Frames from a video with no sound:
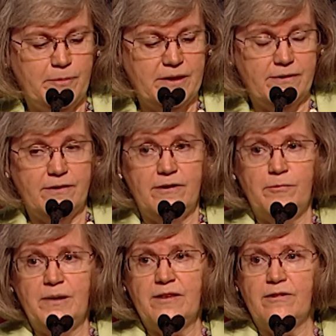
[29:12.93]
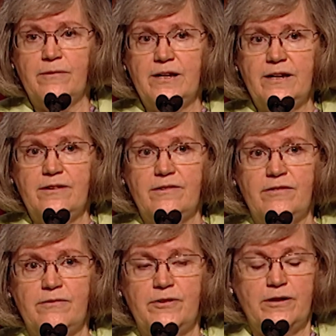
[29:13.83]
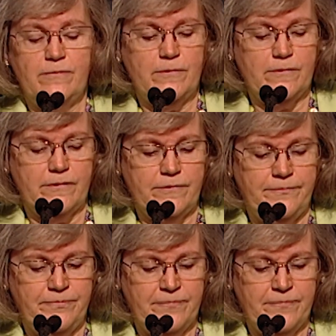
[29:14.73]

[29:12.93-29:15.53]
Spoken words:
military to make their way in the civilian world.